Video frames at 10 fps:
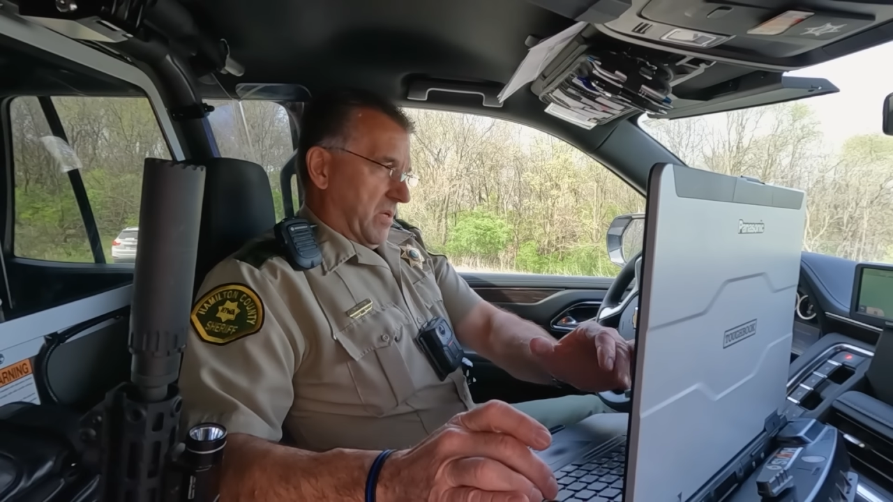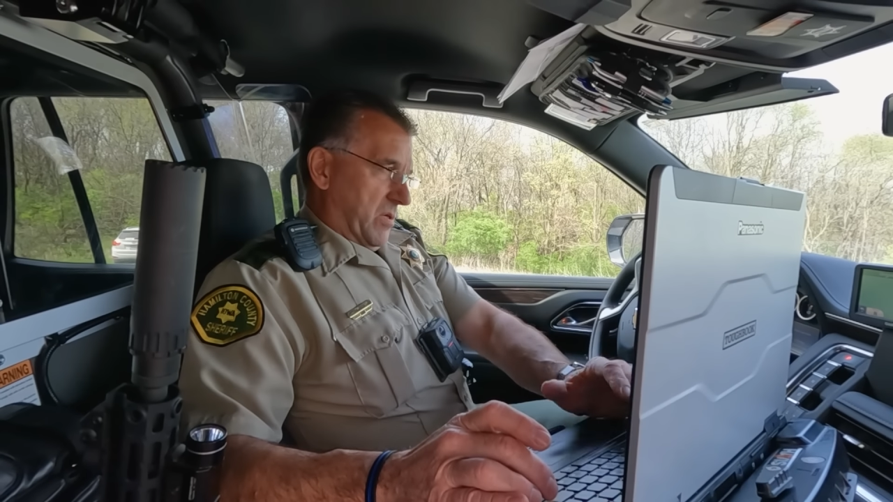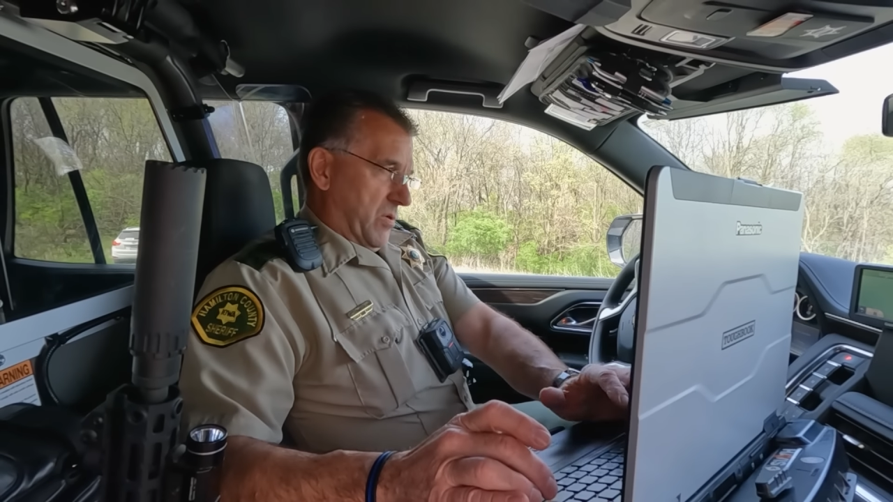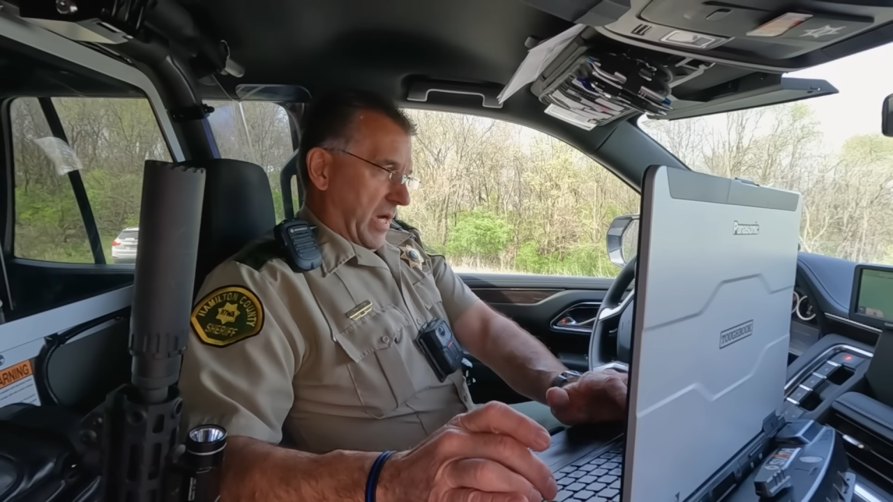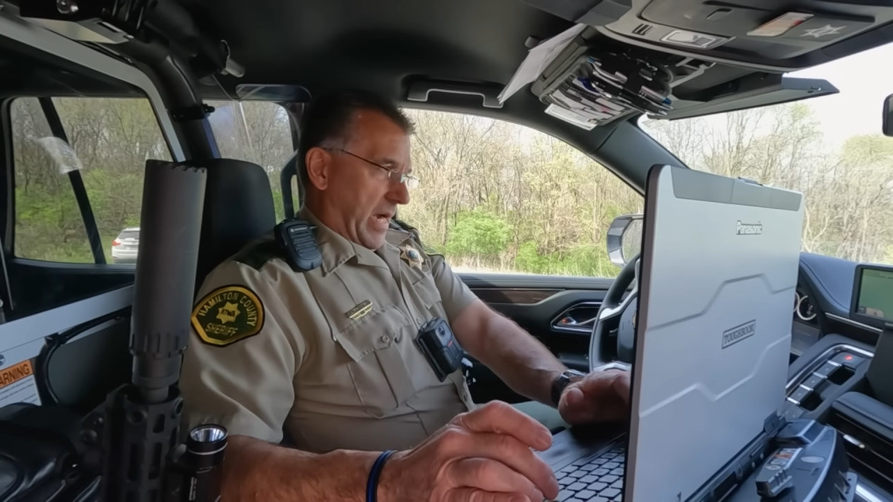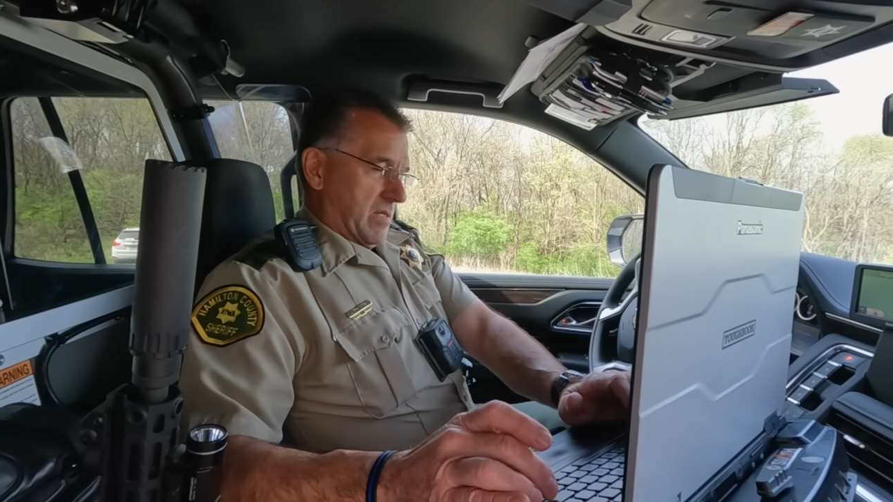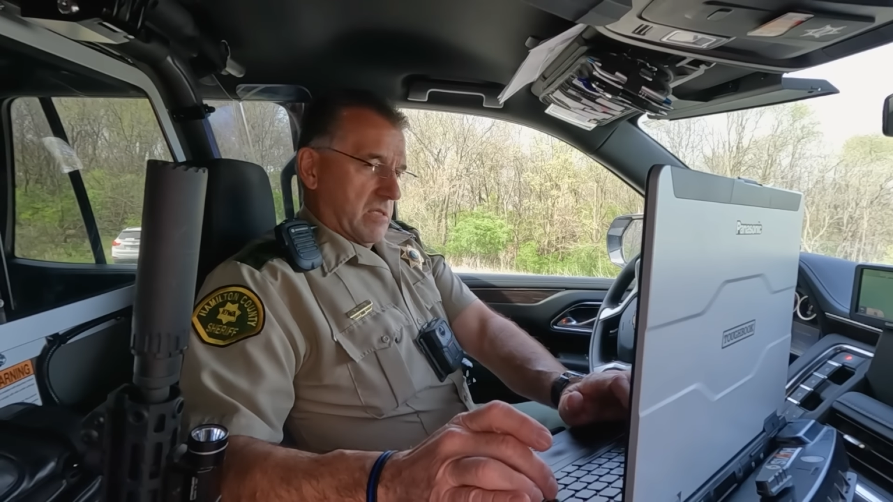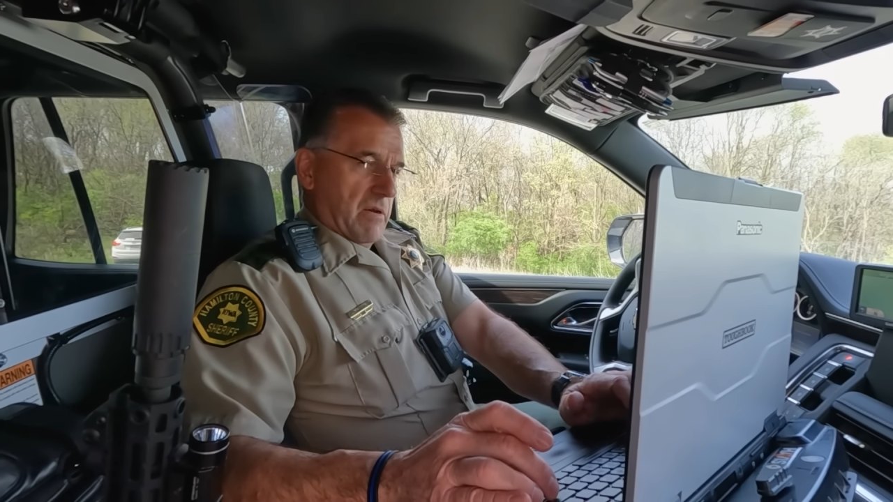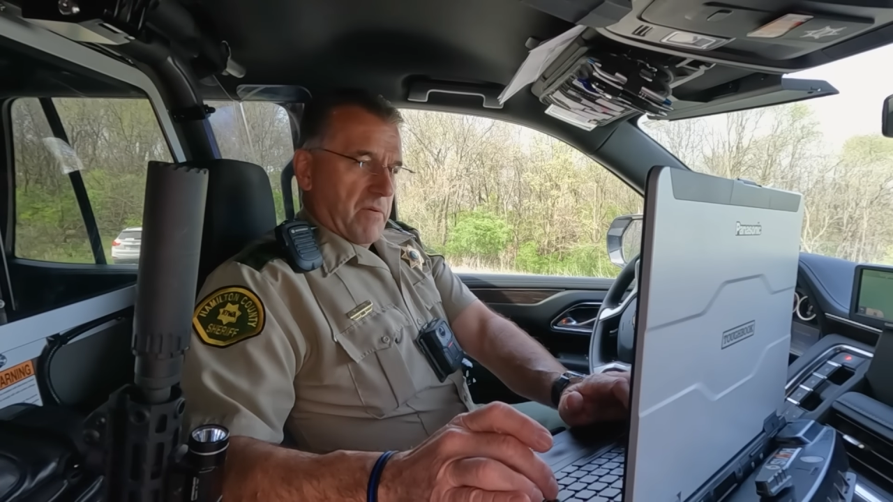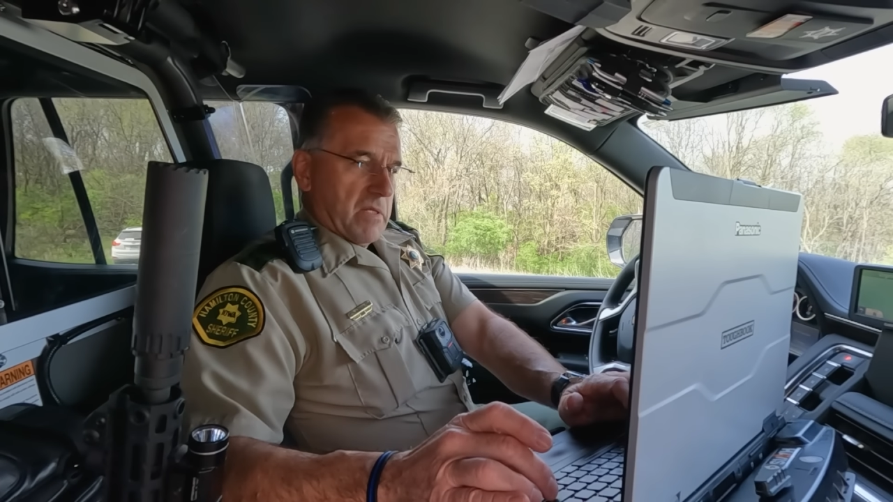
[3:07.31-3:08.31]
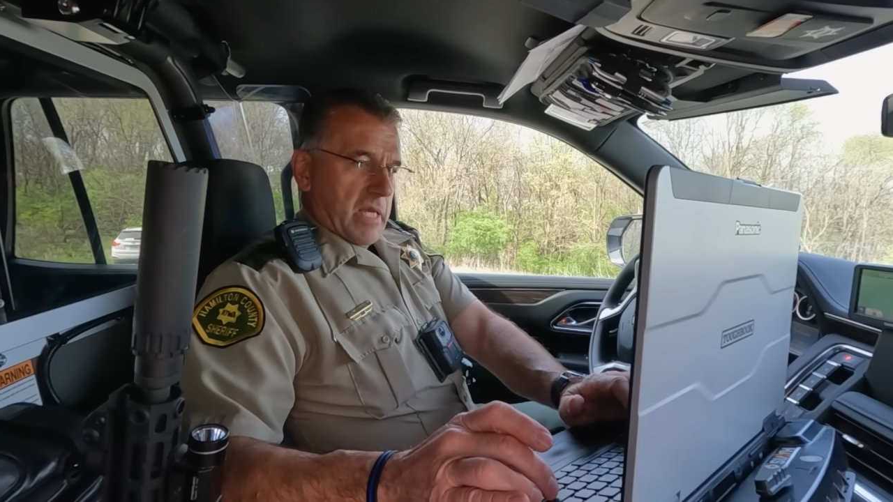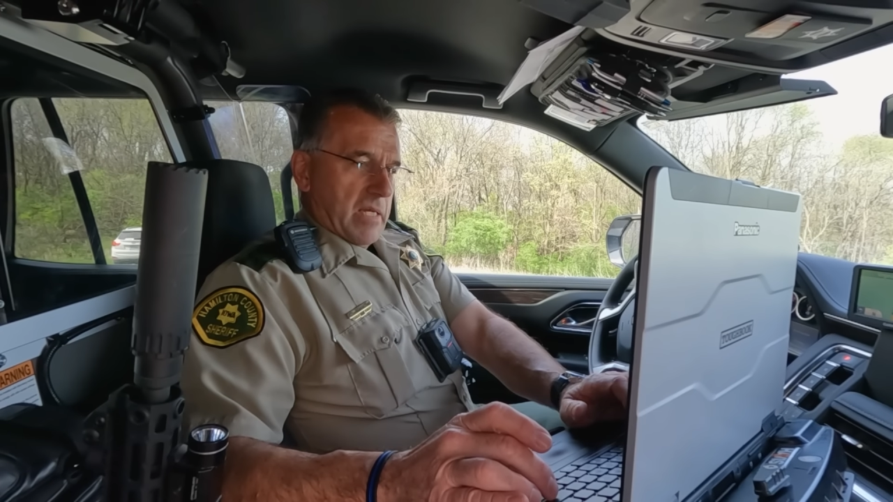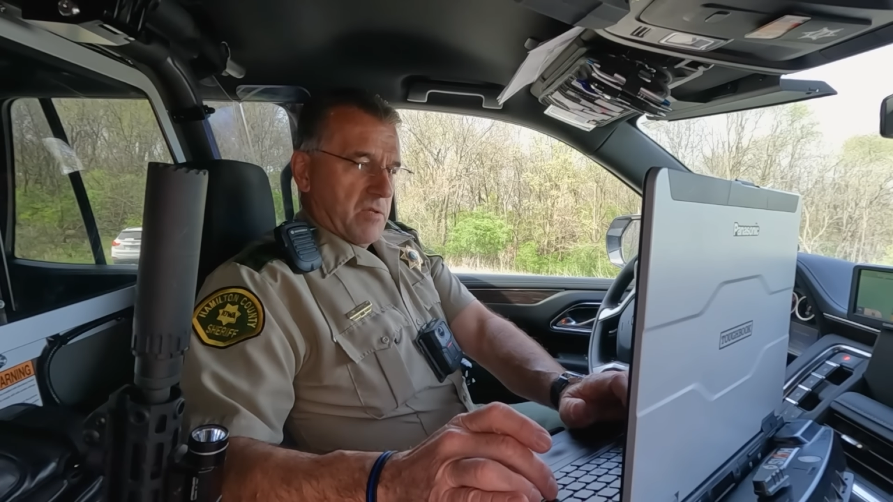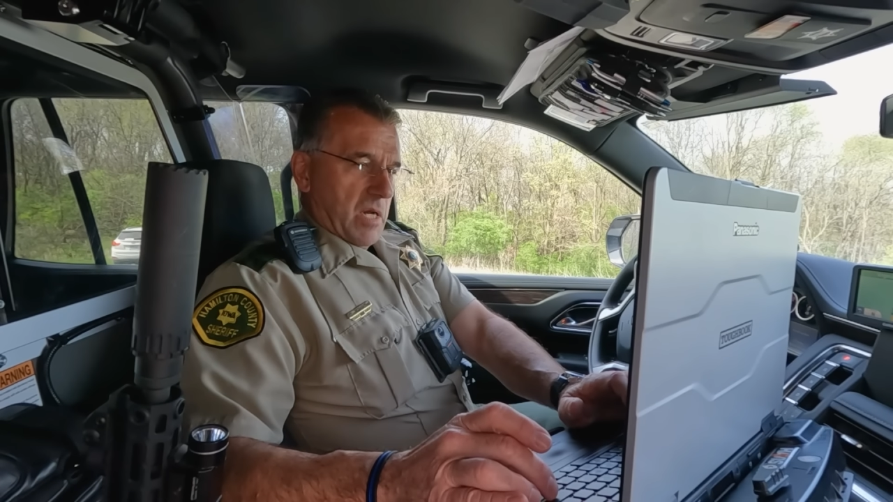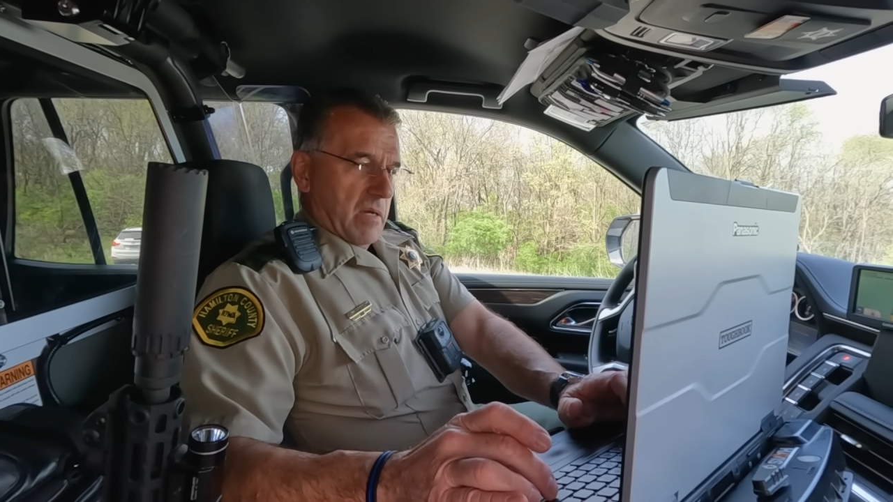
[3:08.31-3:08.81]
new guys and stuff like that,
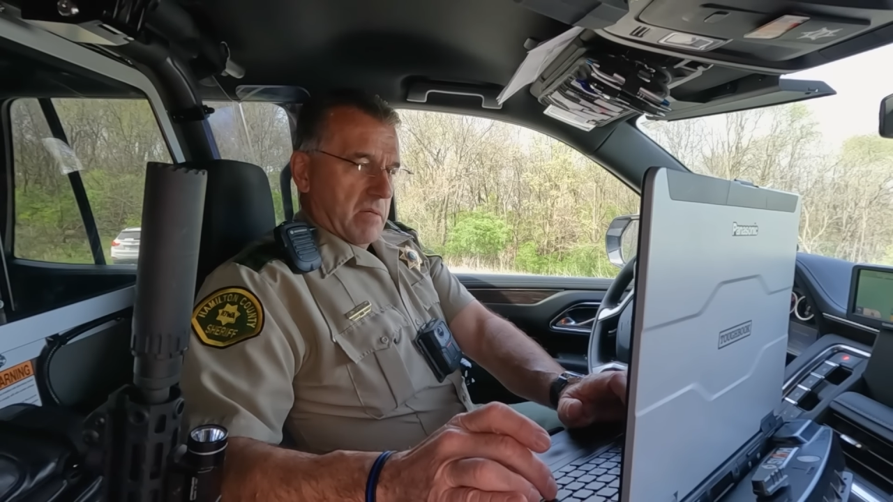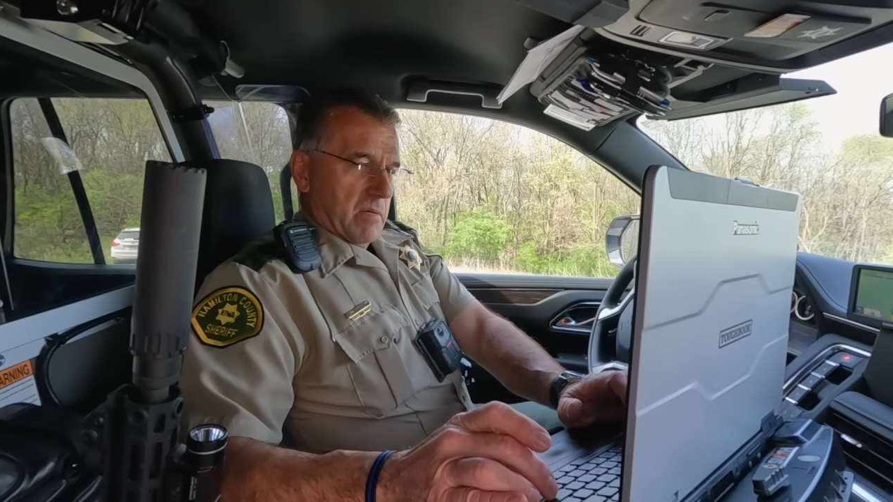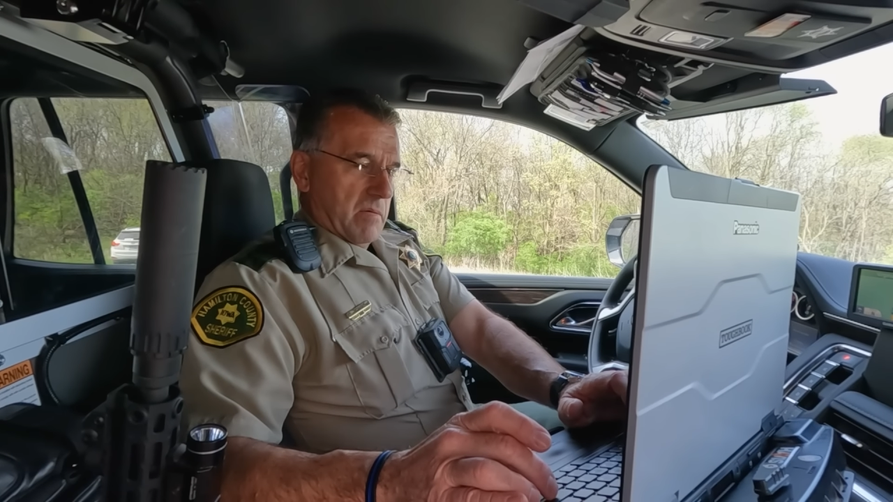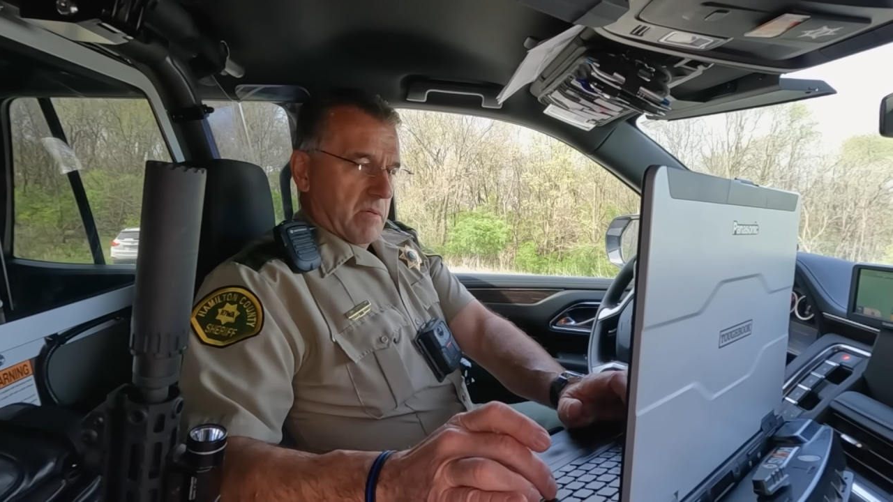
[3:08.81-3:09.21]
you try to